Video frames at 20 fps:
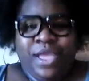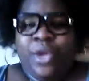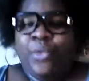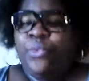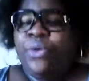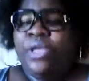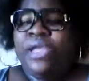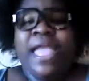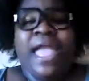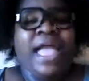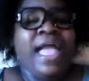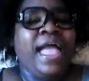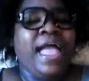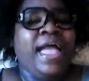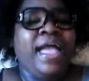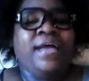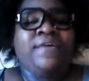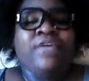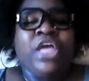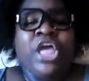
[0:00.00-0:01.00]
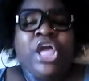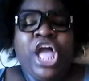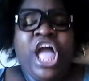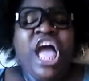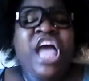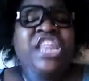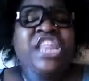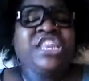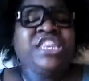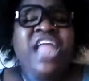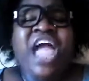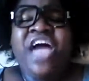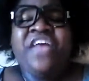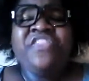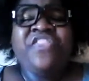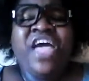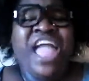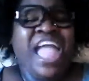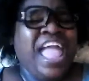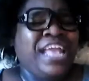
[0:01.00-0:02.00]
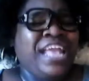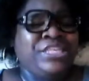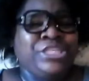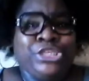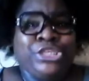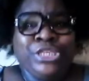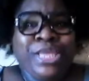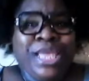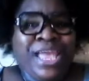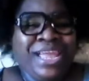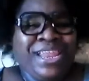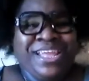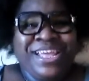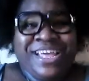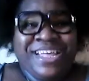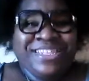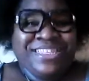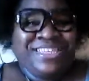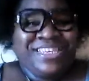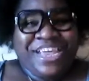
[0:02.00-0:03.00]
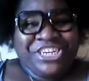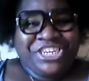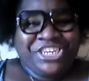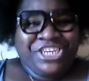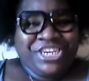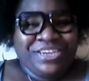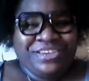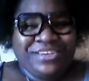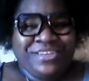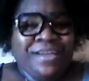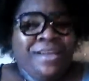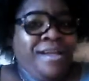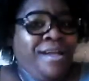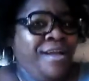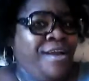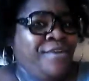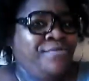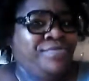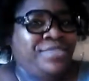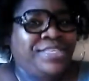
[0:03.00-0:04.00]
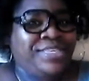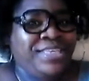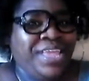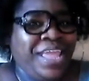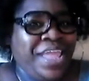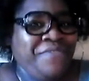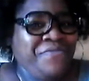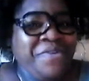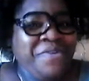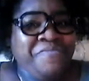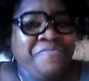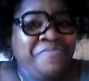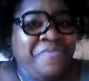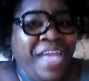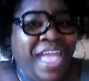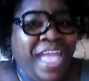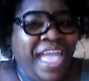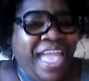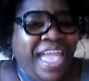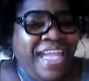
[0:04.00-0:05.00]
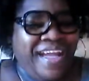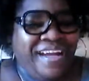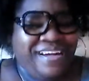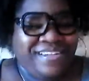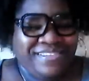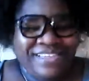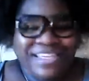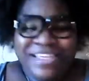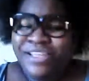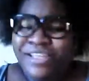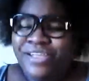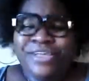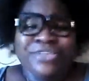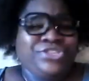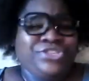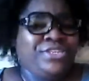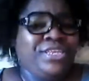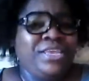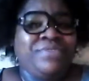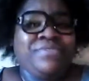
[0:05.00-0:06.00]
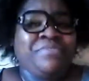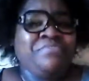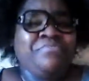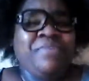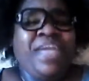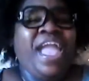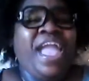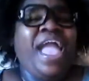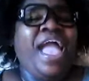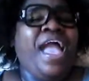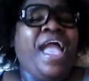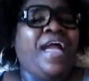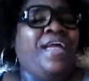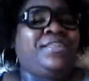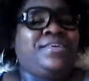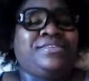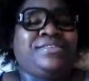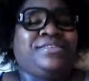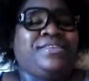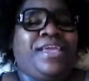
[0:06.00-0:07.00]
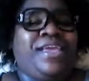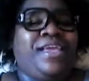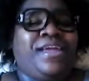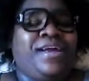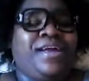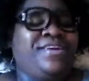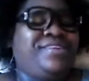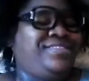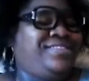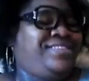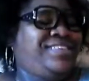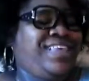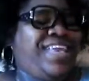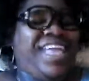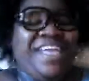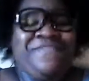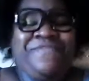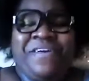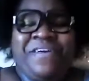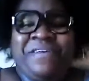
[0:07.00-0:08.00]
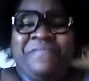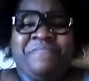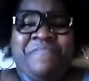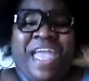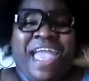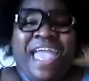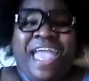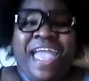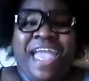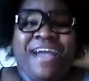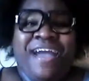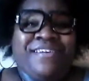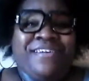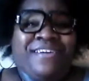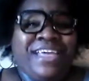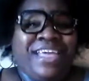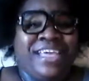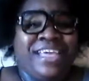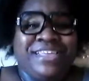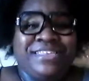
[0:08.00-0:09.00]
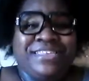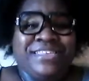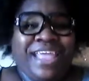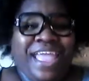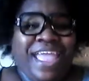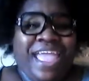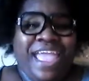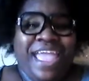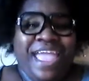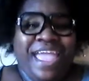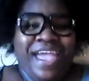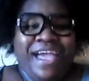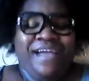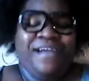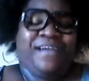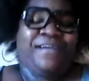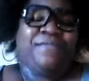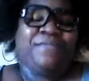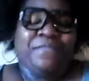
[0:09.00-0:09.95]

we have another exciting edition of Diva Mail. Because Diva Mail is here. Diva Mail is here.